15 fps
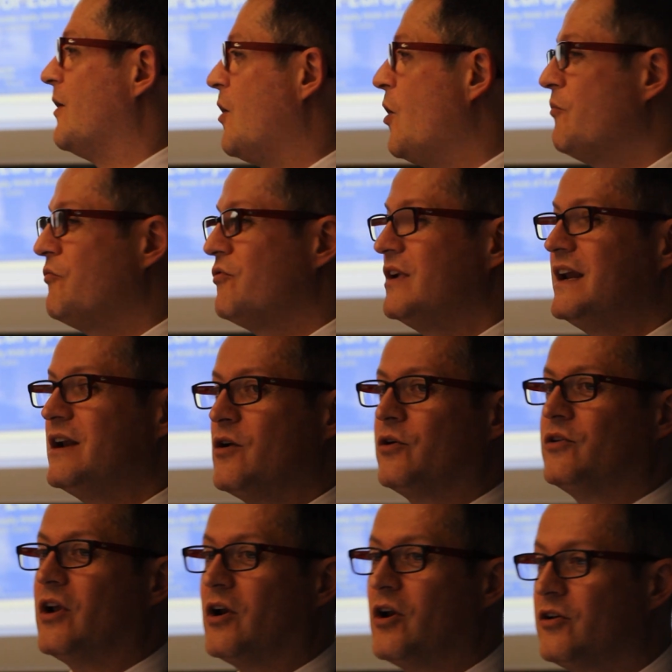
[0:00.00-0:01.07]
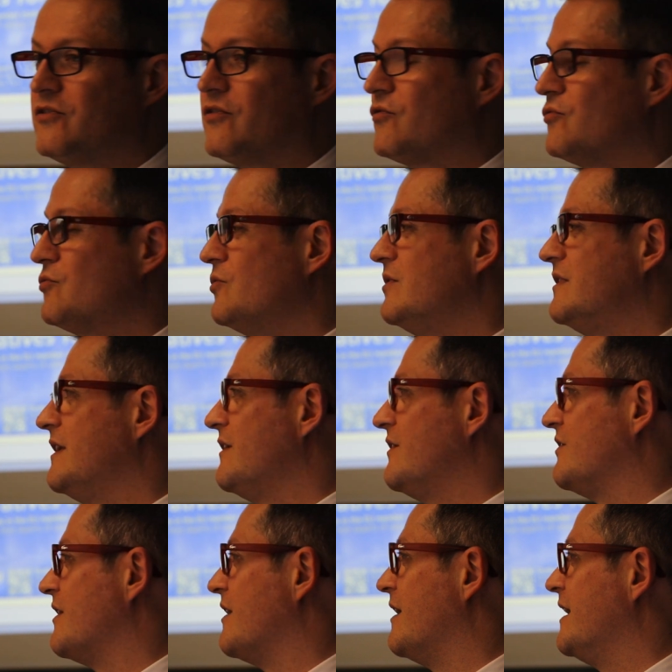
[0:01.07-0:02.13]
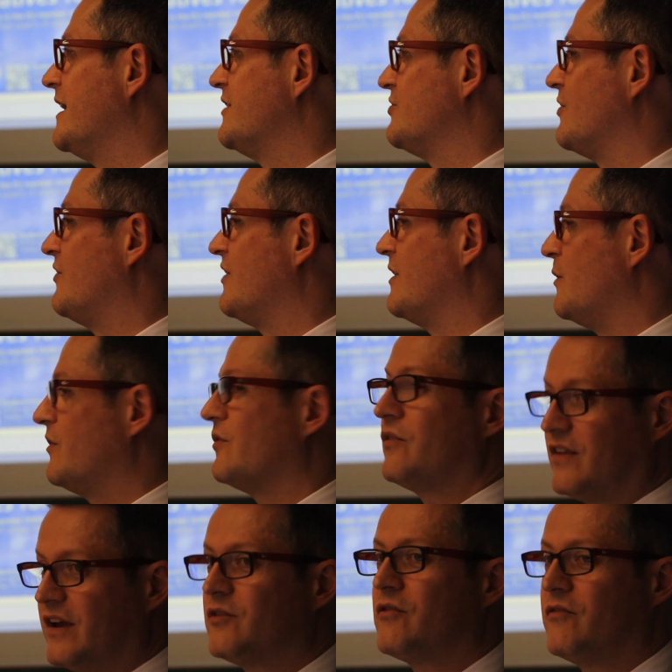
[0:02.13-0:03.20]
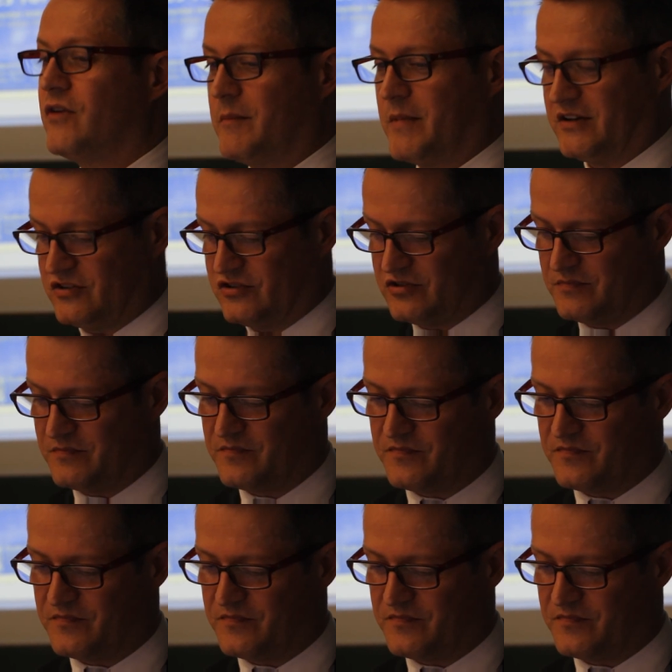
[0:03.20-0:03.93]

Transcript: hopefully learn a lot through this lecture series. So thank you very much.